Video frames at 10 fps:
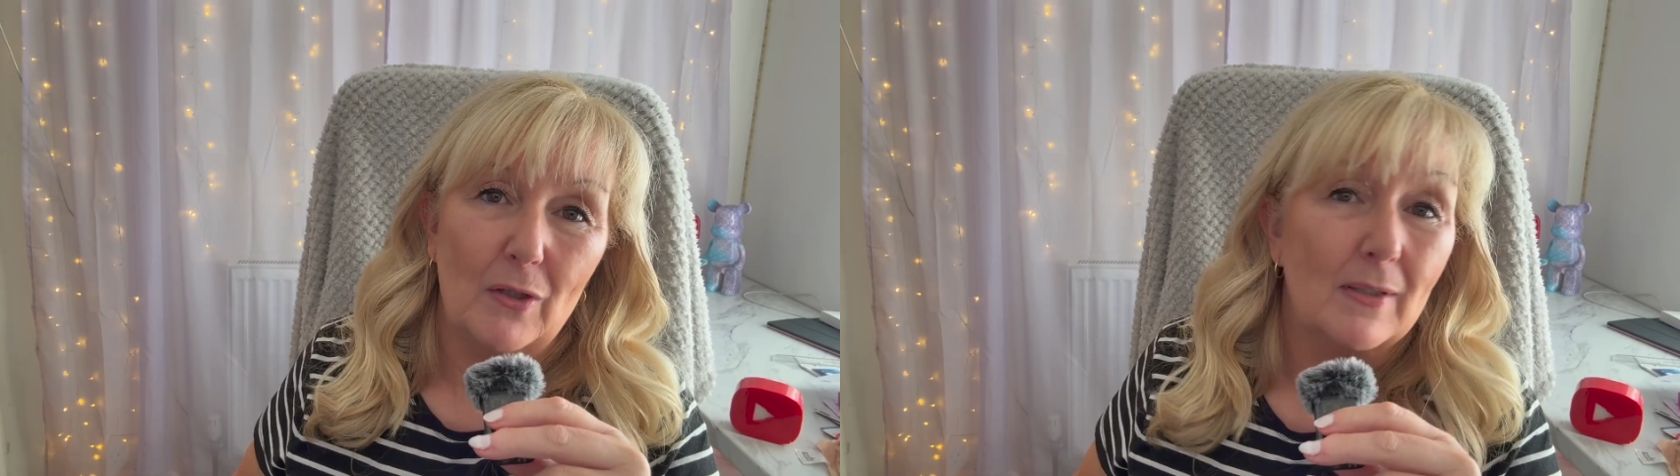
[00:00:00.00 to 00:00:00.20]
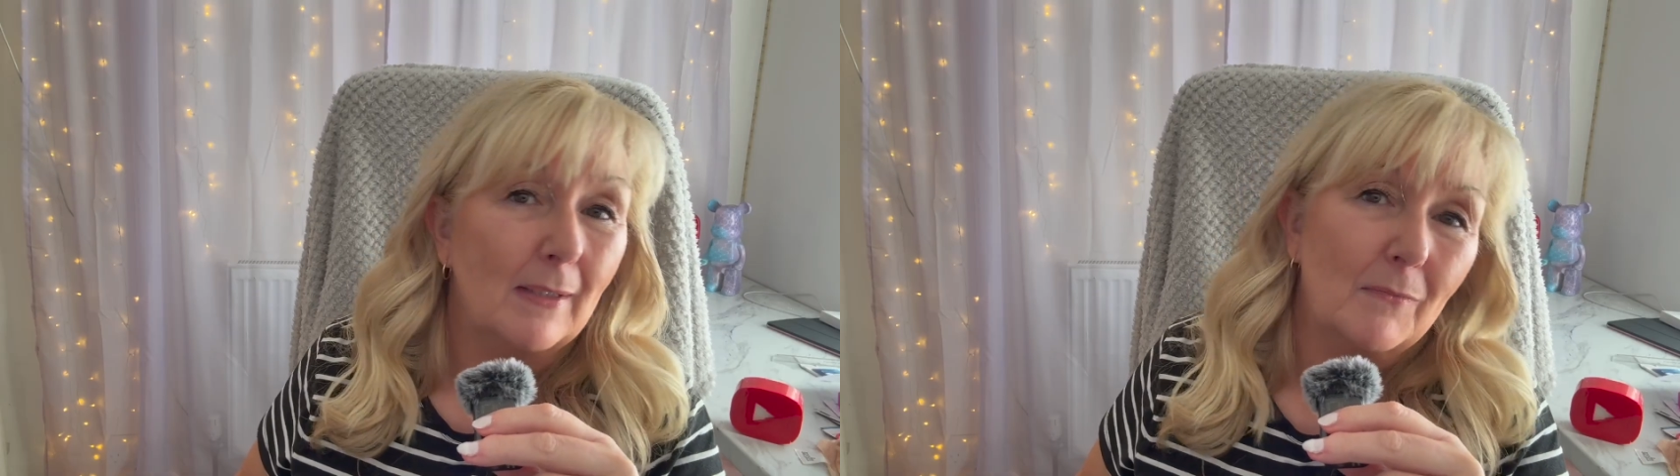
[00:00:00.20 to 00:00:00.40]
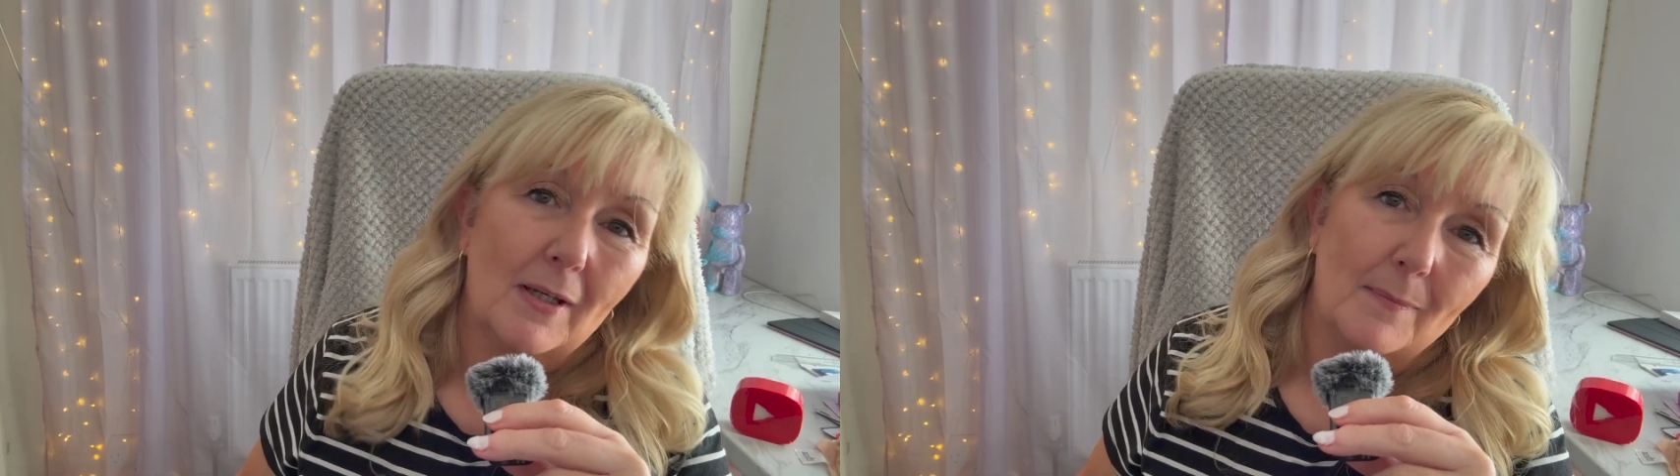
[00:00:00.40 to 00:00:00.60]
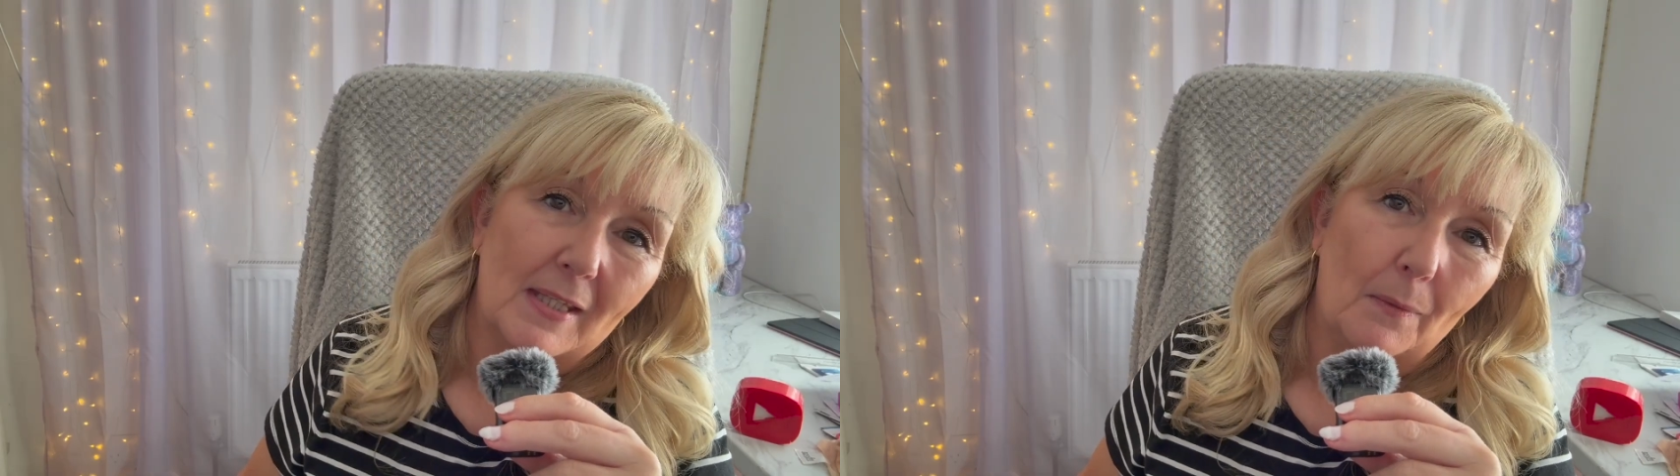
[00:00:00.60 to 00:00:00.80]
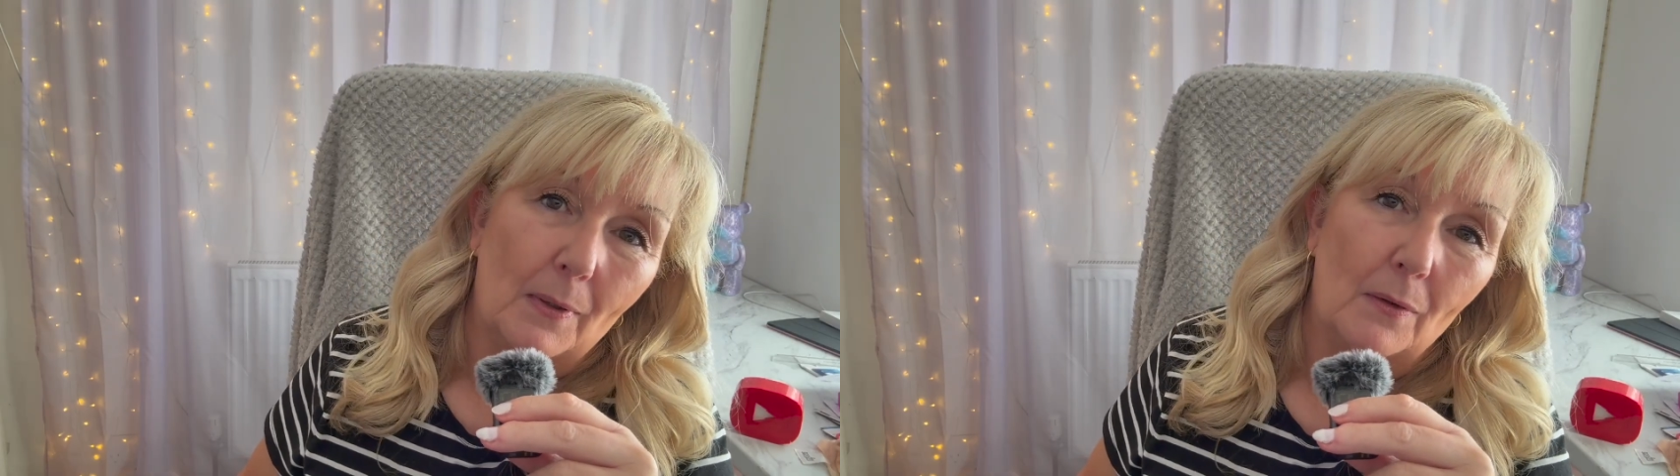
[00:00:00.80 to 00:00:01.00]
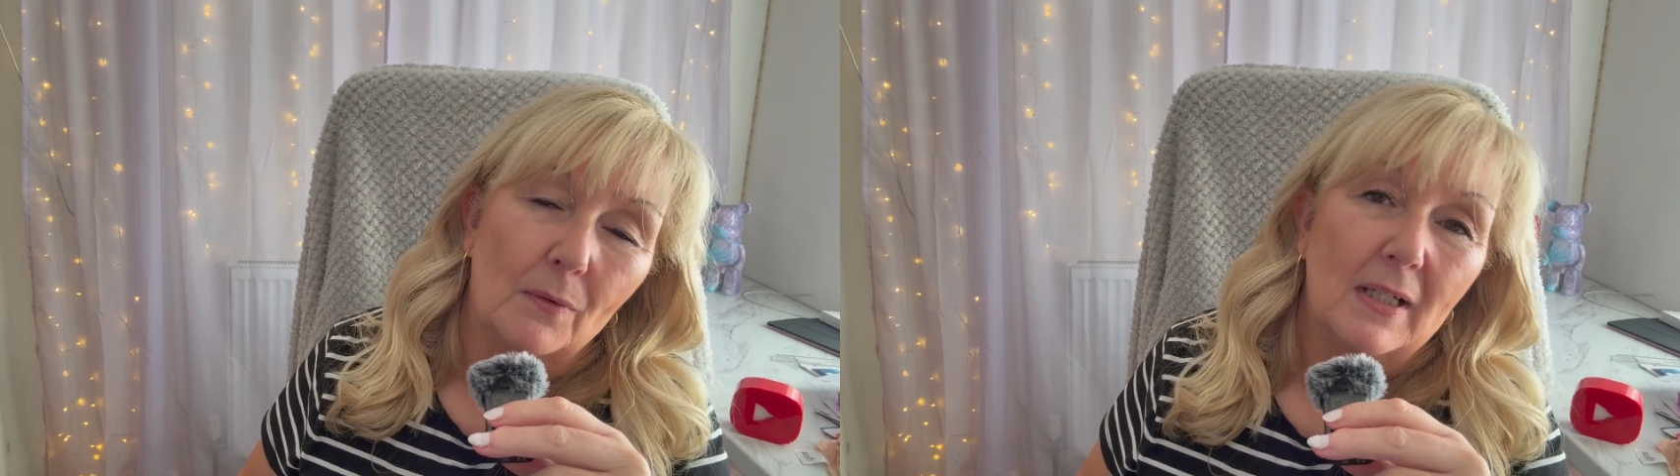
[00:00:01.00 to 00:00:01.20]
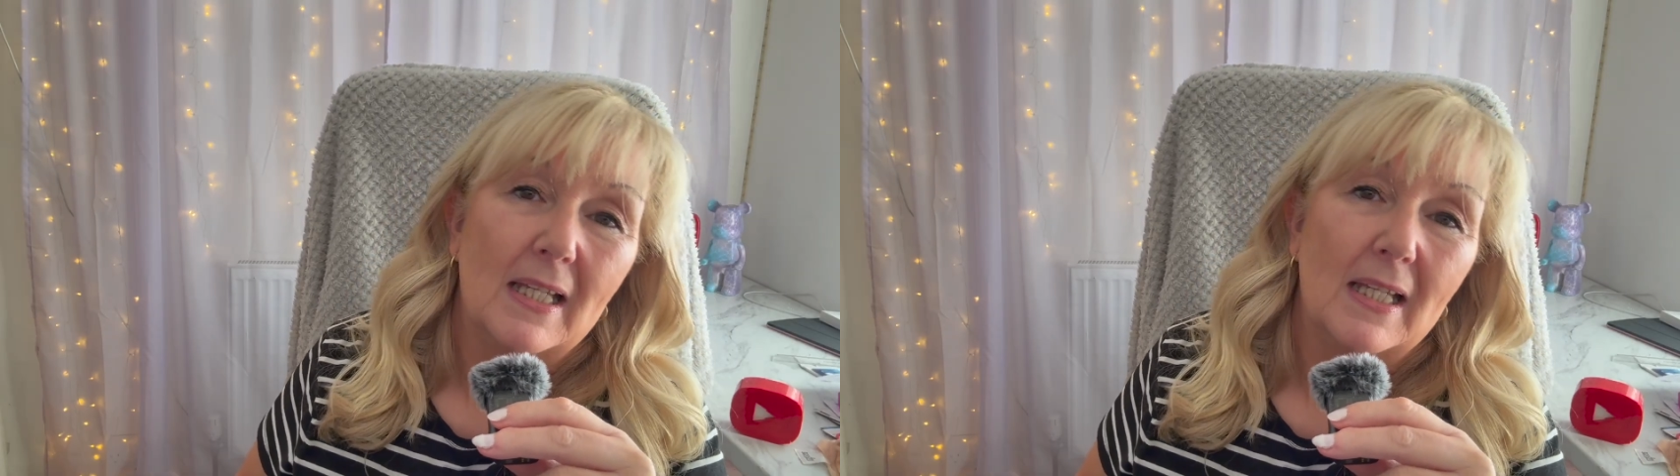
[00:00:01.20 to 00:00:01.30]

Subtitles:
Sometimes they will,